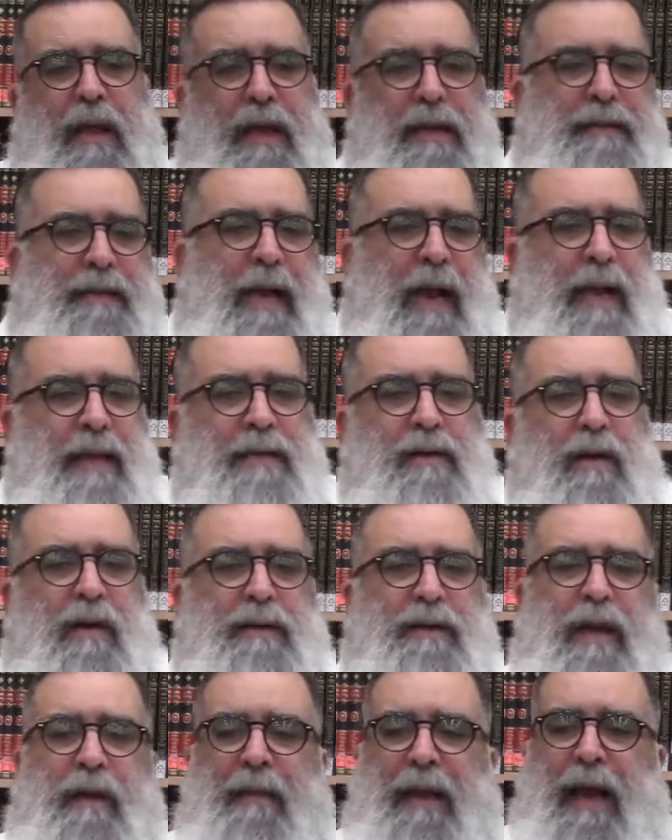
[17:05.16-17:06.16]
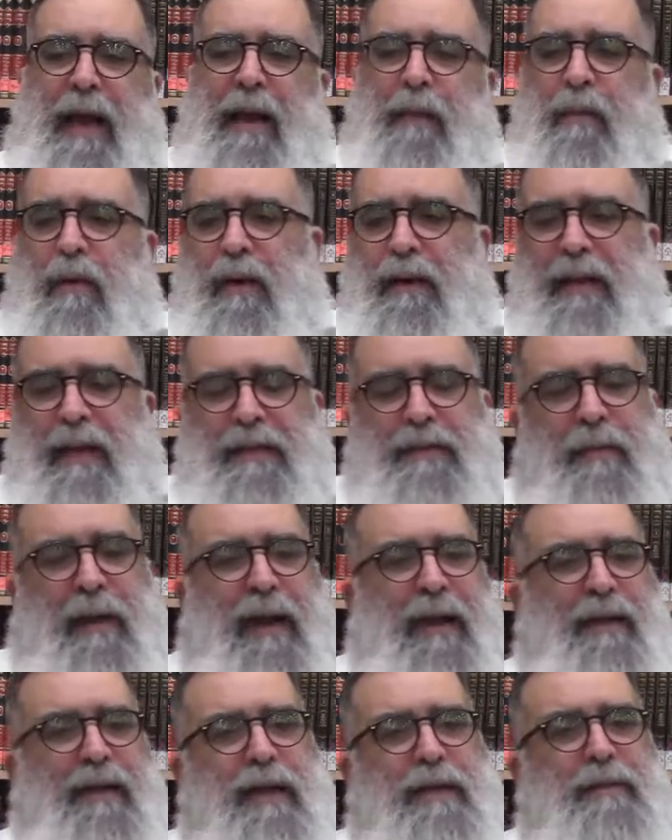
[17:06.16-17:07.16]
is God's going to tell me, attaboy, that's my
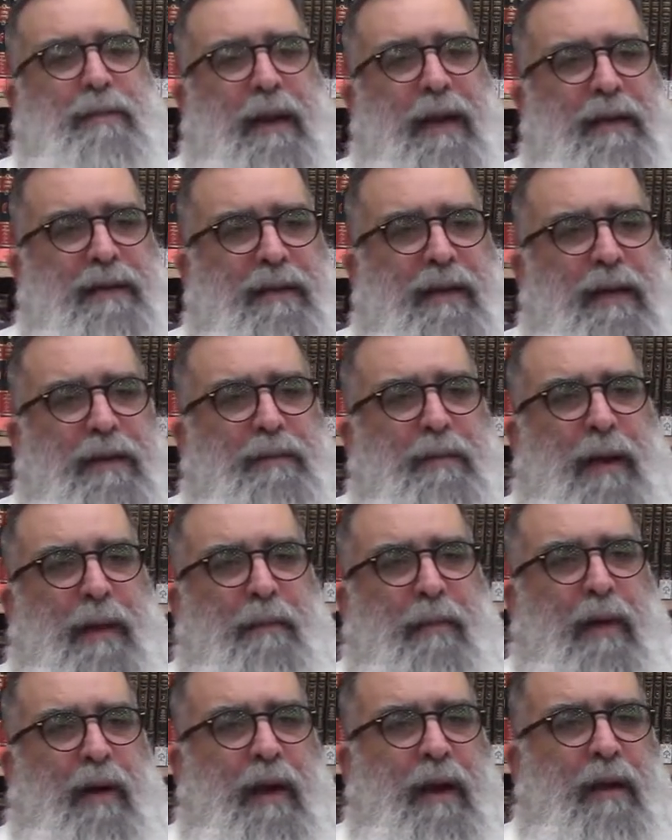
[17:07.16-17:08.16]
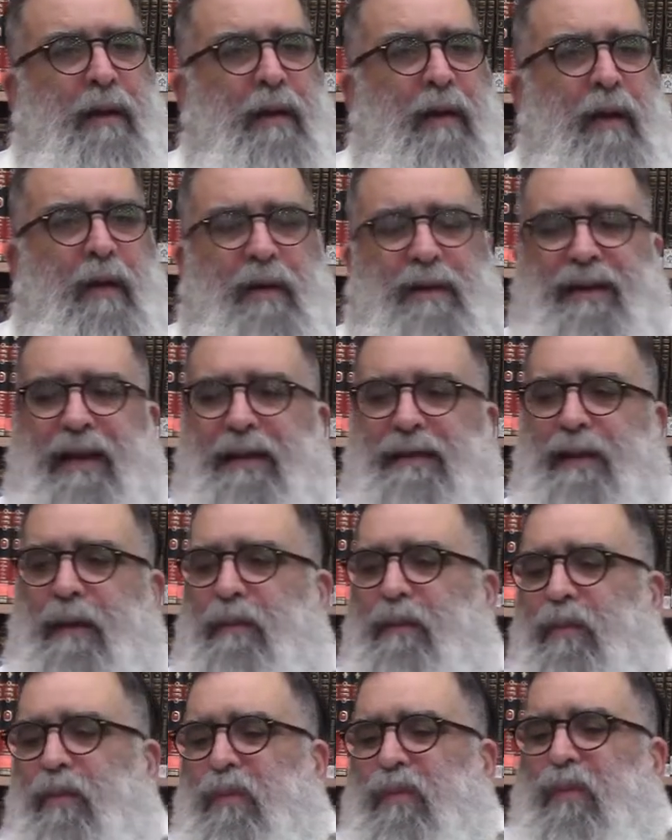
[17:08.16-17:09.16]
boy? Or you're going to say,
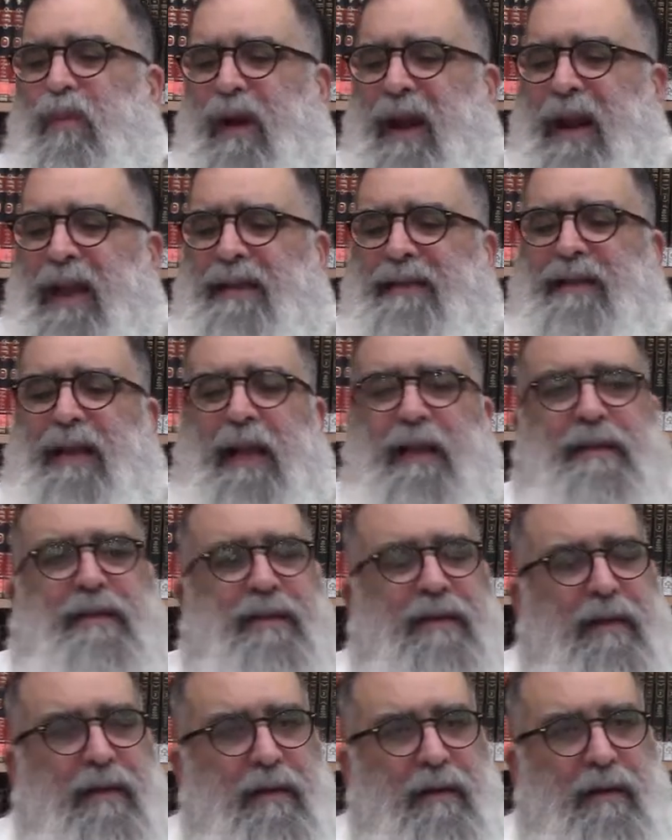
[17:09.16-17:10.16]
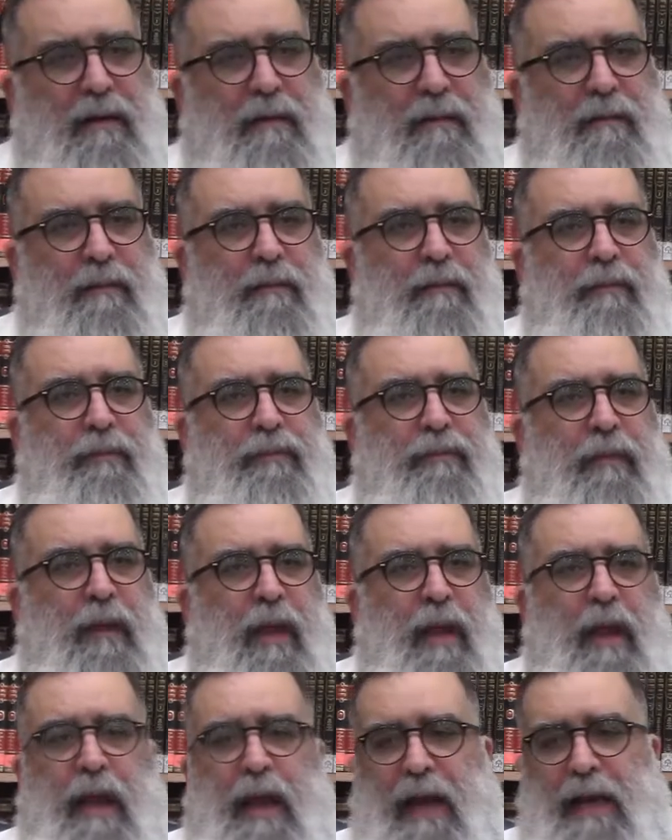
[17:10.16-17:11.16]
what is this?
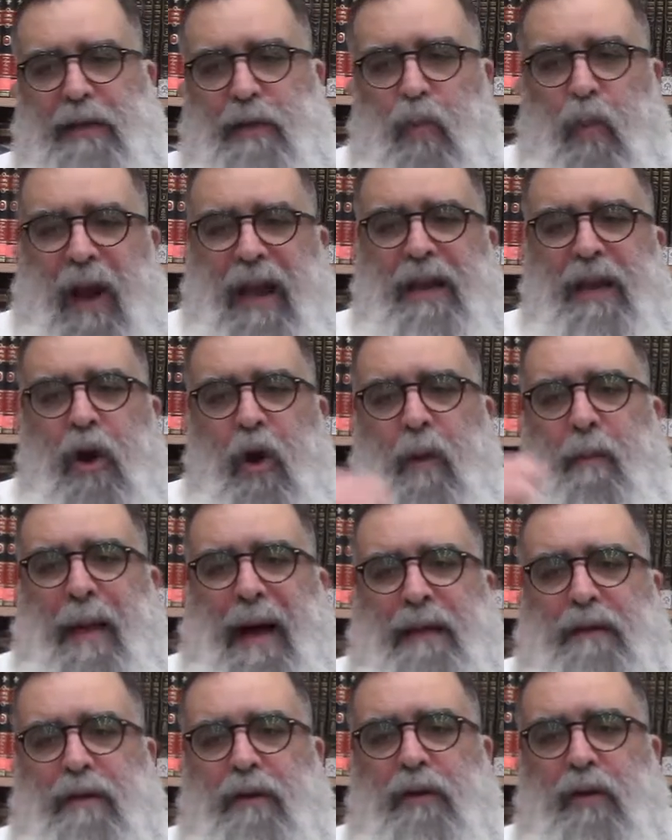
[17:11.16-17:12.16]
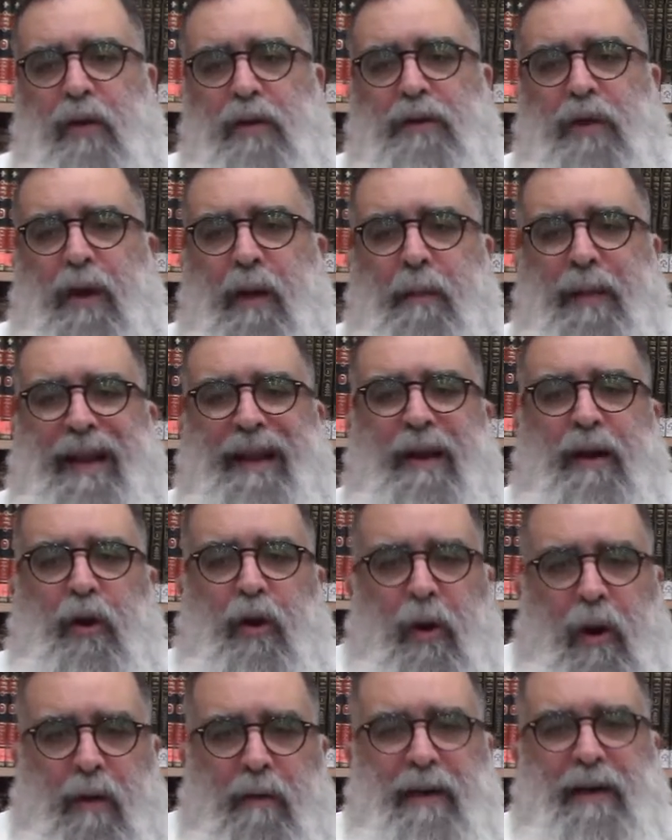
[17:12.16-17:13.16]
Is what you're about to do is going to be
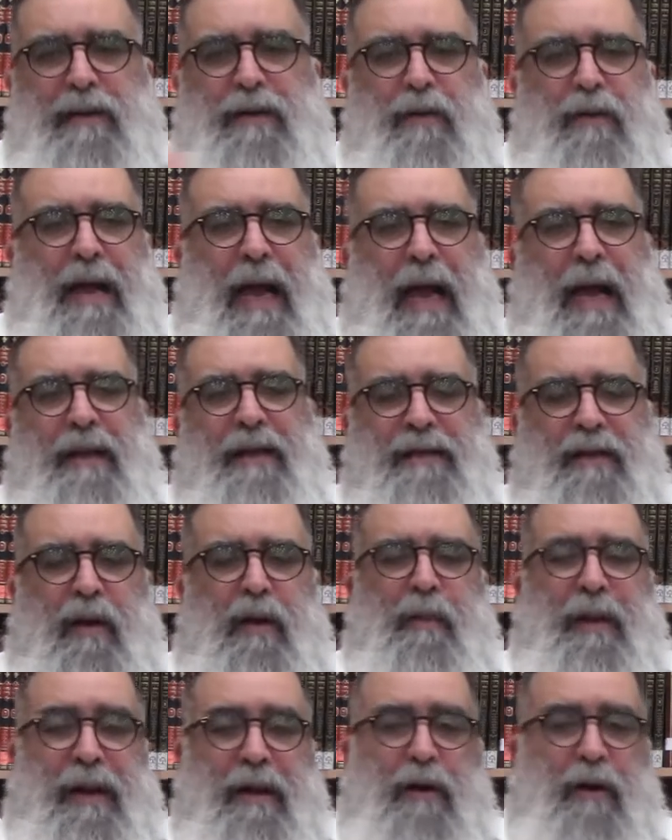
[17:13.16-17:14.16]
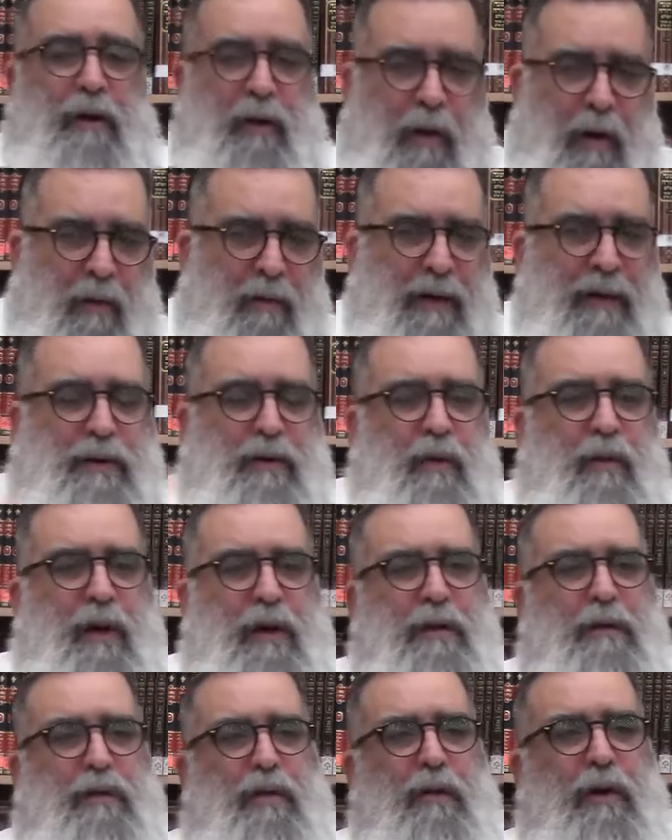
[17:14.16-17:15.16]
glory to God? Is going to be glory
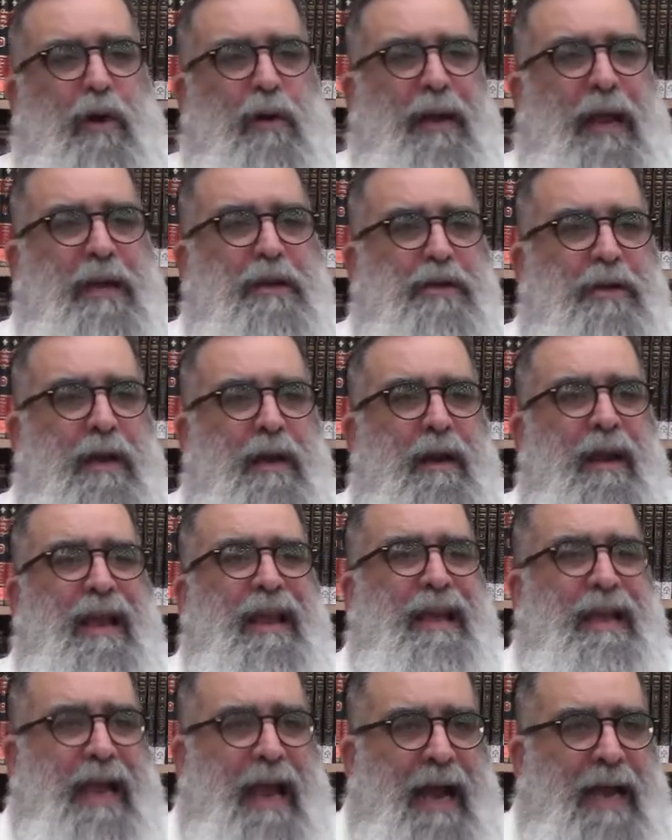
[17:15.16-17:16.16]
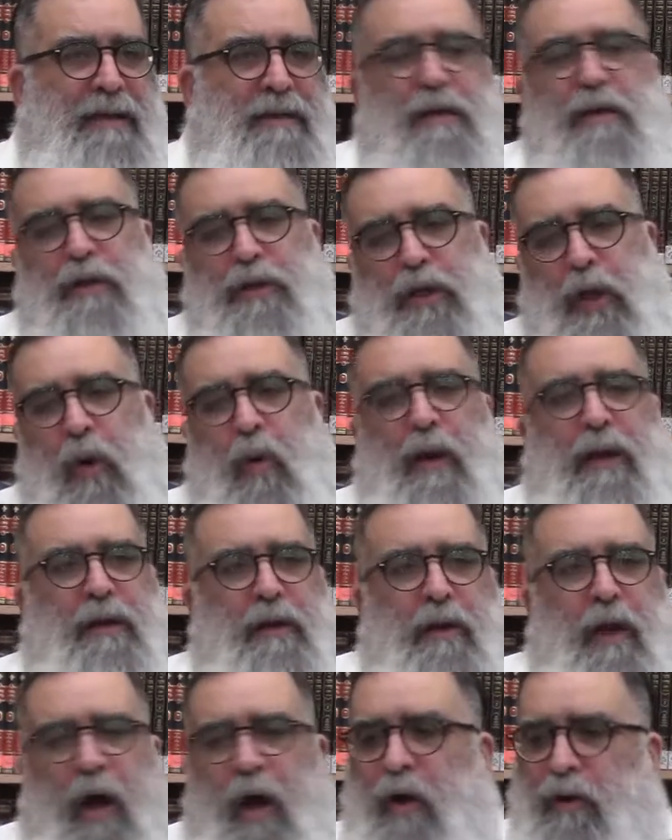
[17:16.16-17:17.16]
to your nation? Yes, do it.
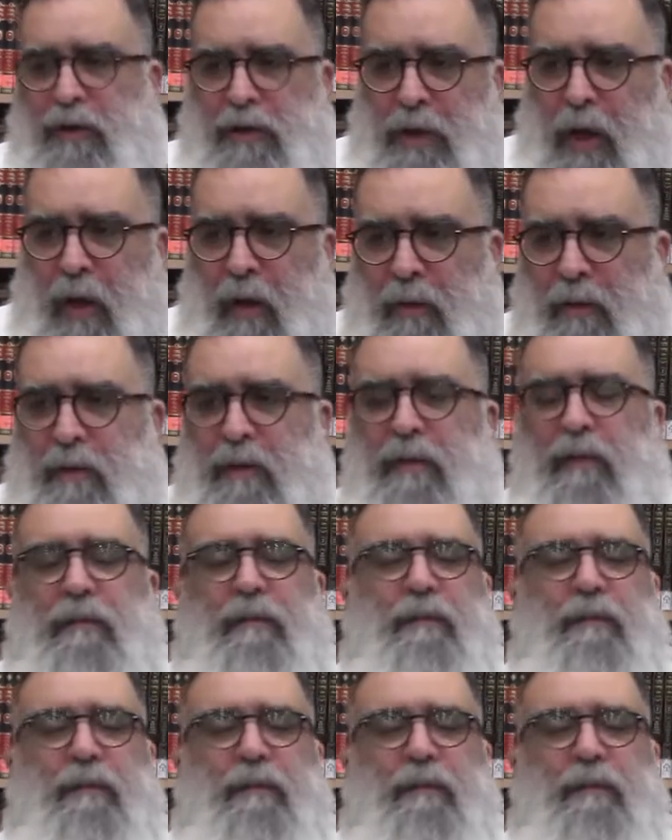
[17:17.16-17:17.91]
No, don't.